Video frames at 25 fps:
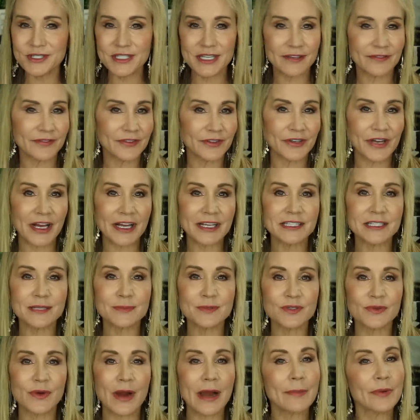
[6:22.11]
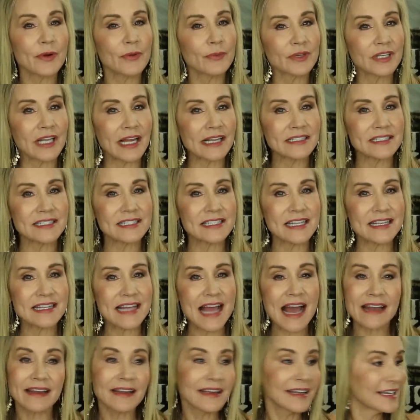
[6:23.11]
And if you're not a subscriber and would like to see
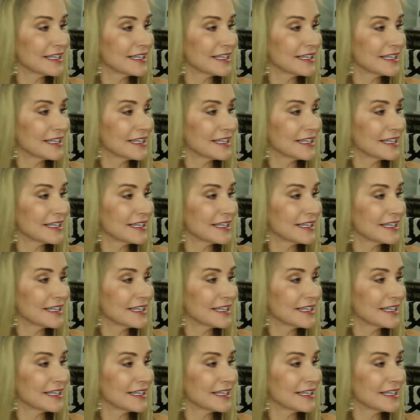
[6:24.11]
that,